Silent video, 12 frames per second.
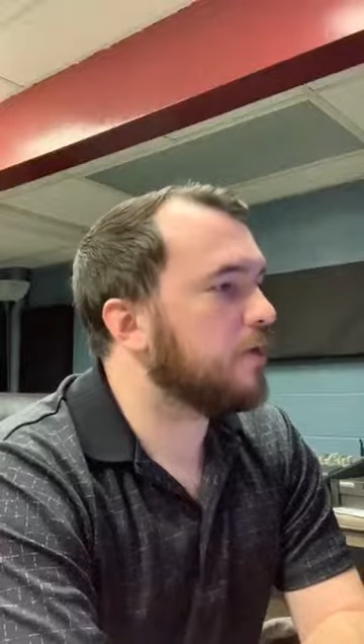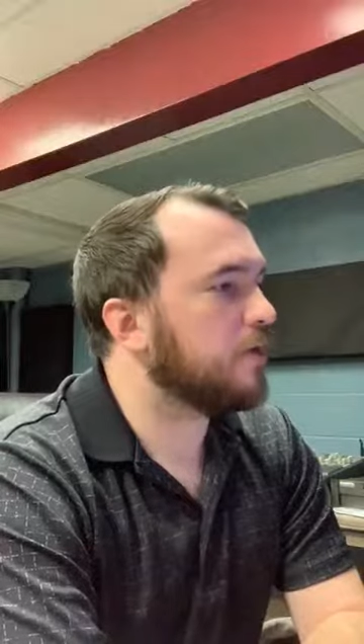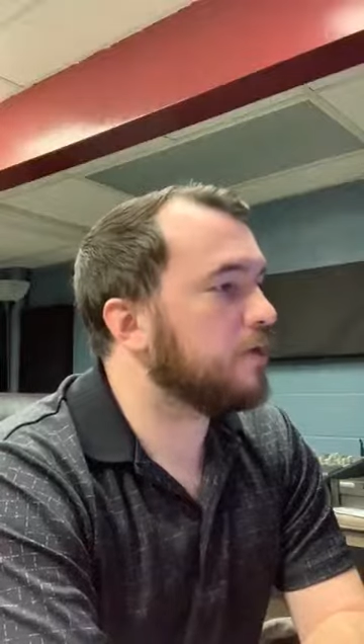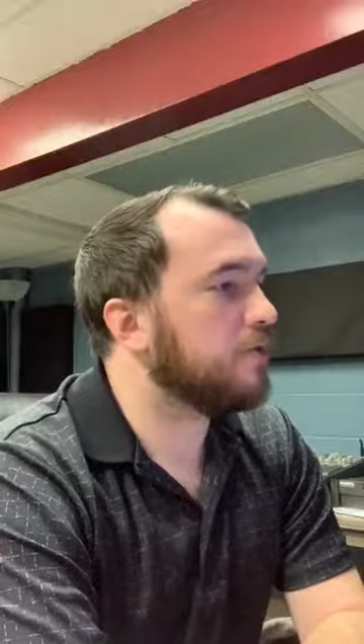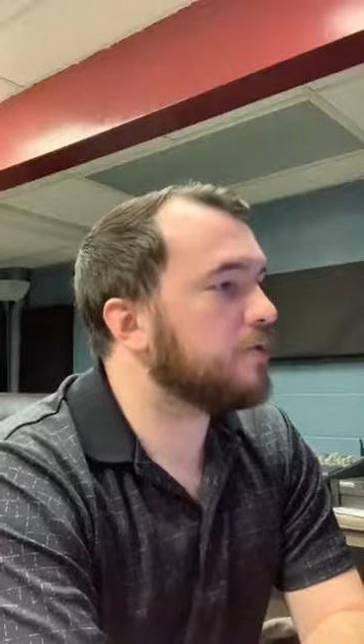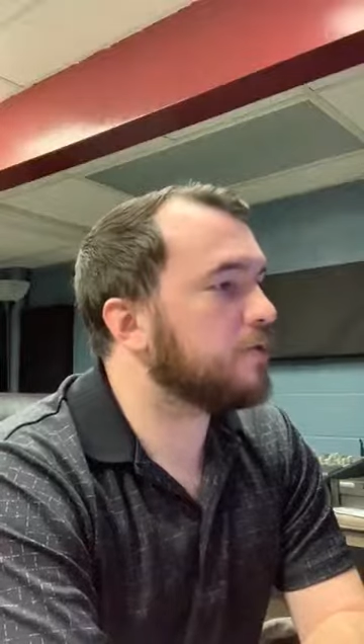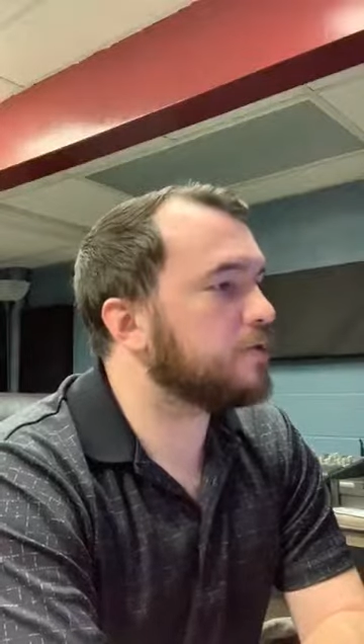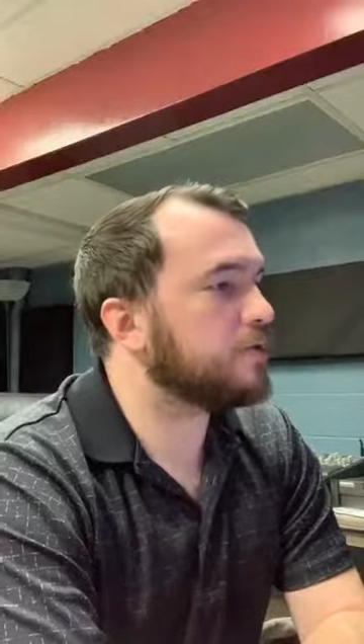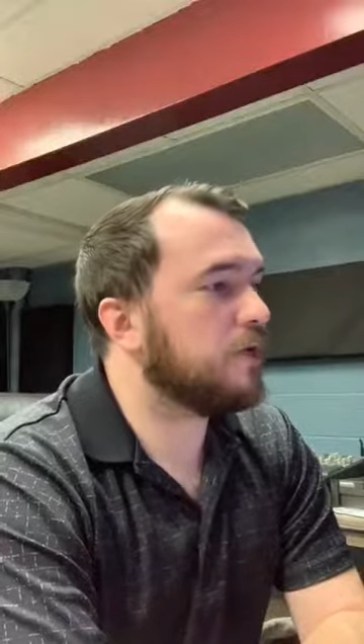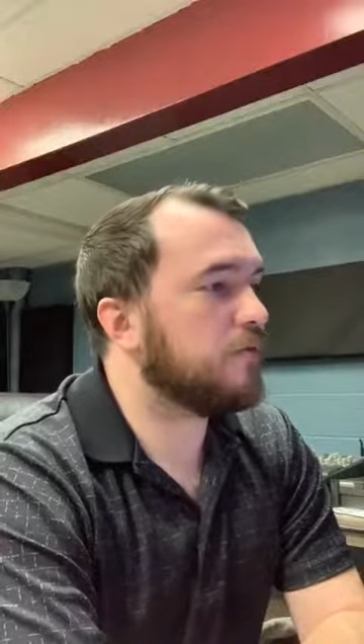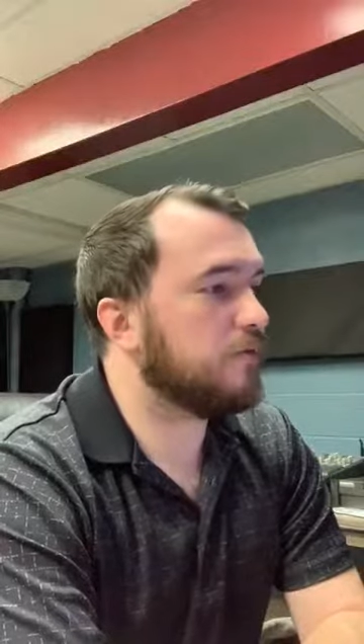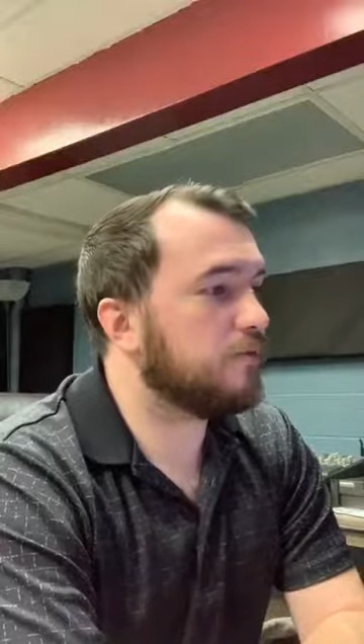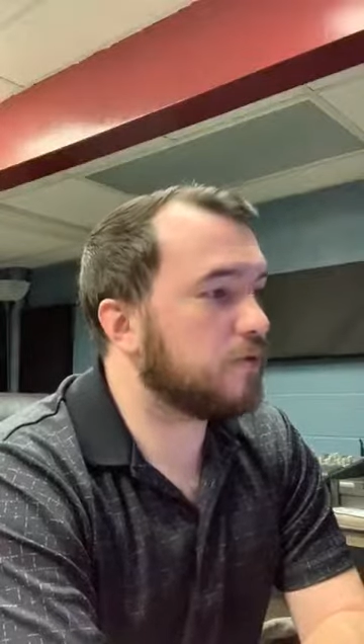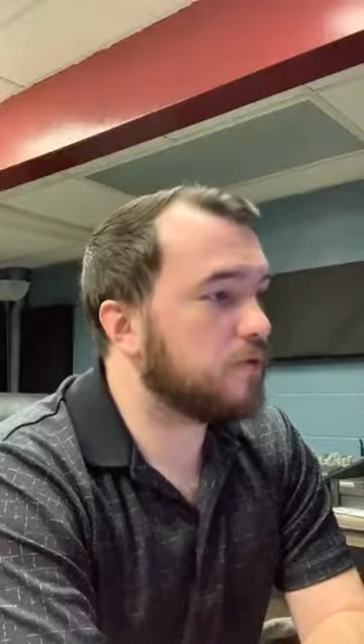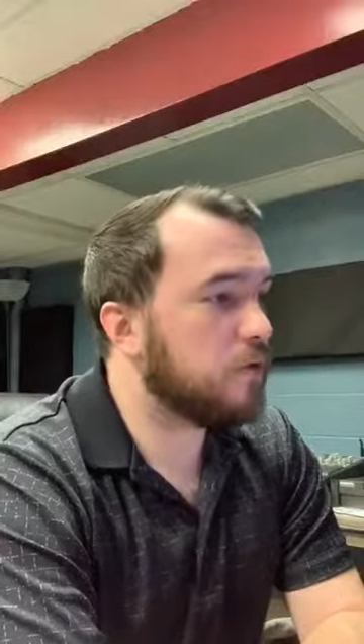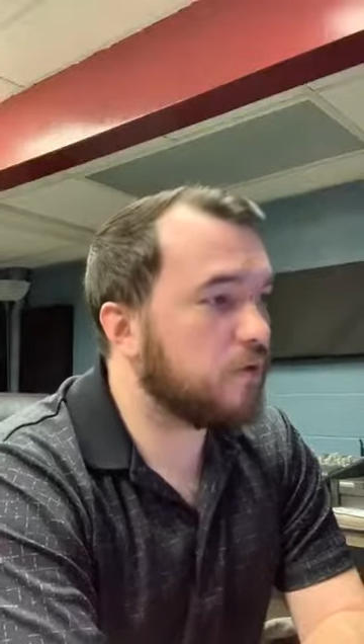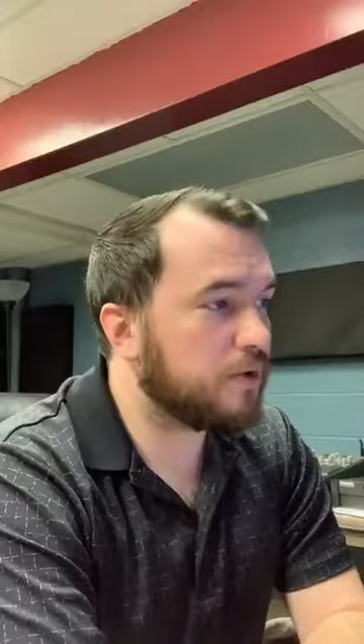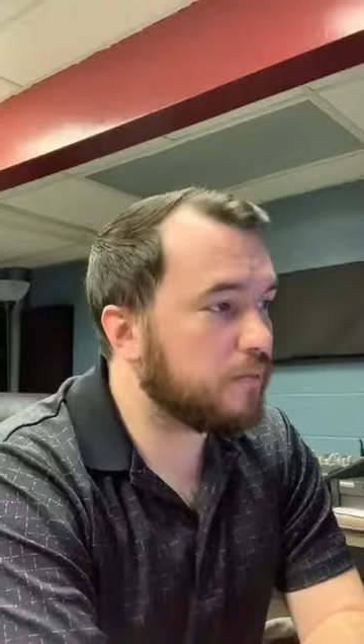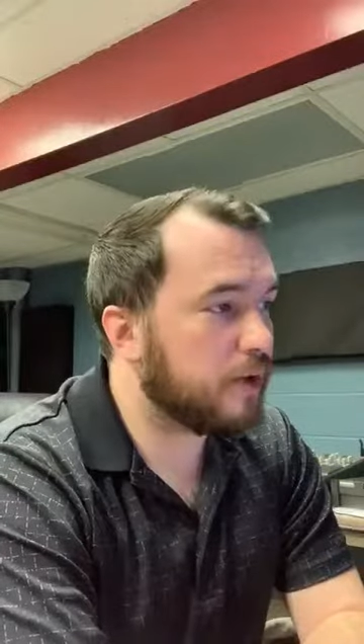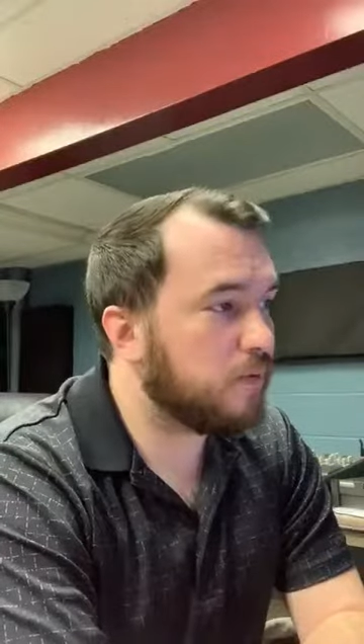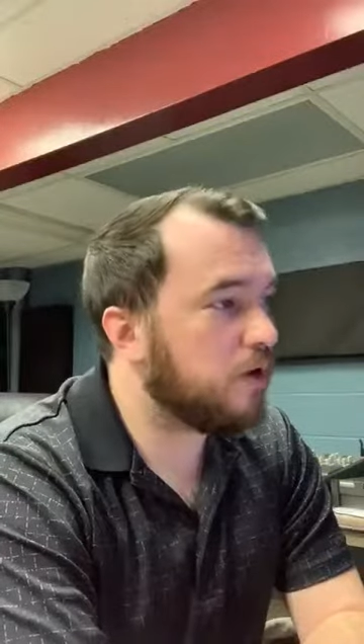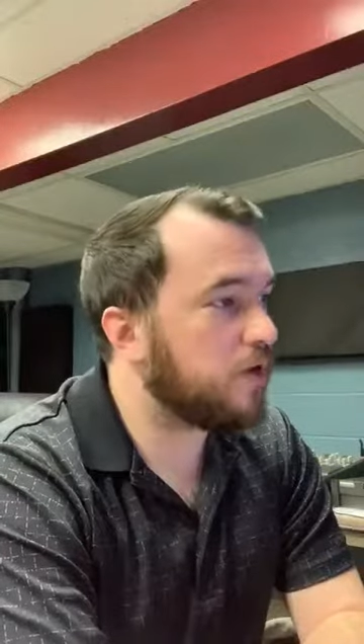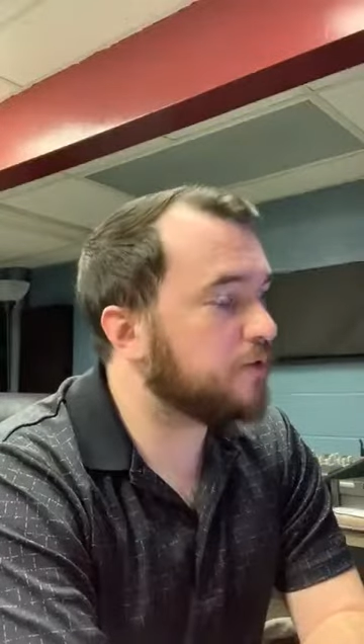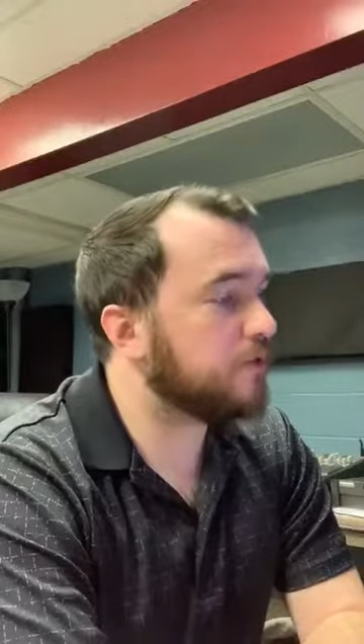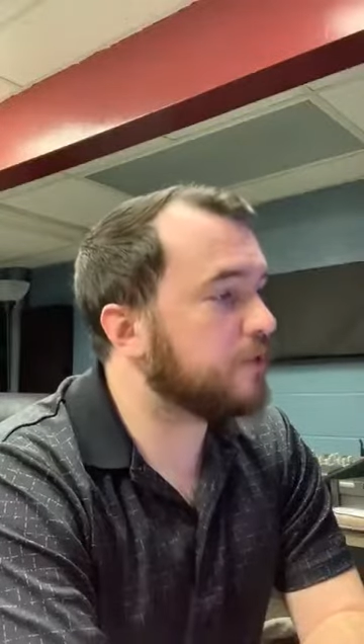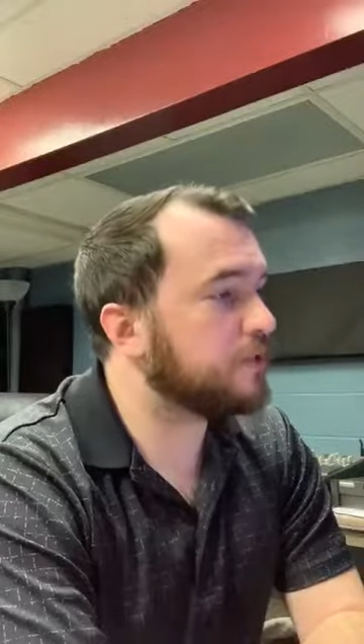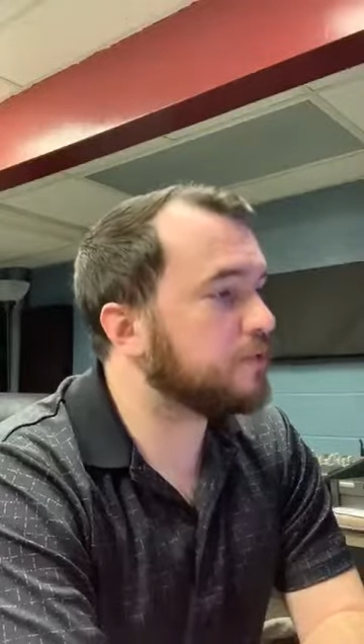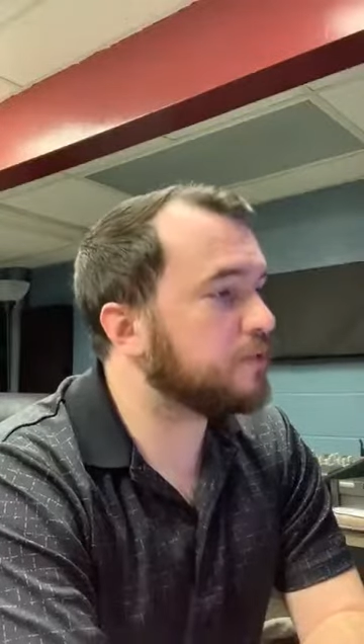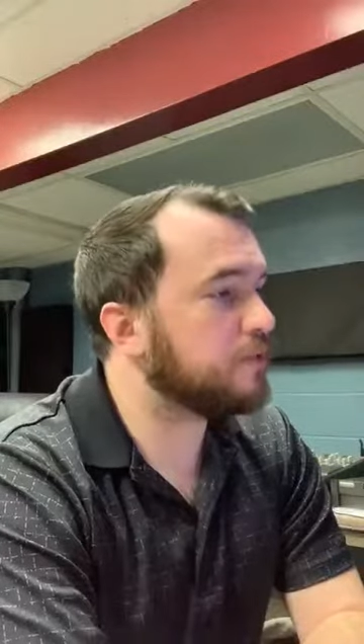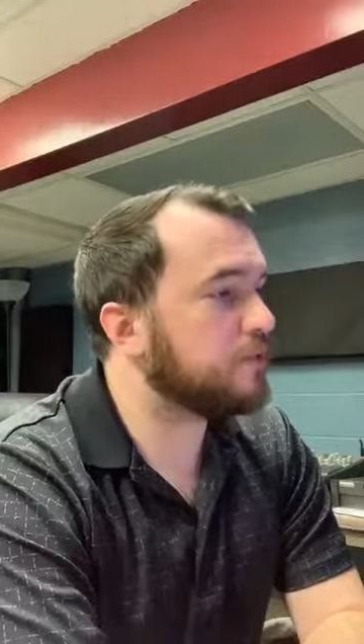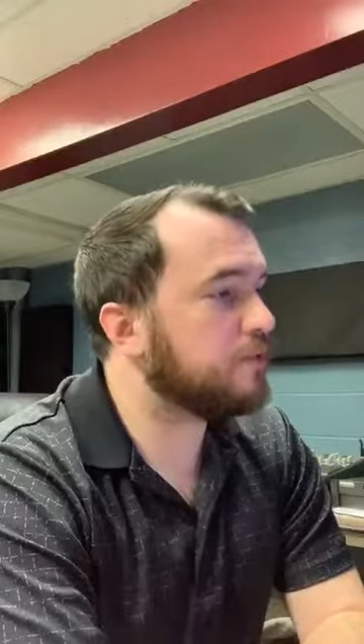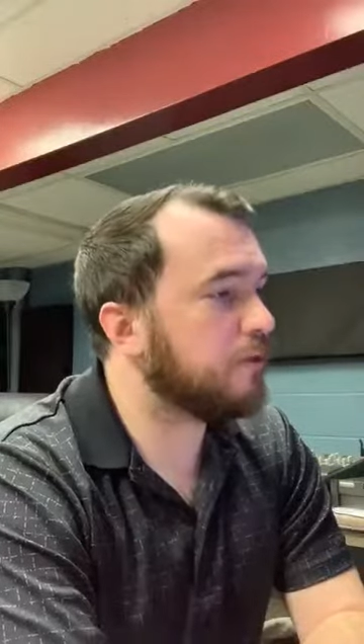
You yourself have recorded my wanderings.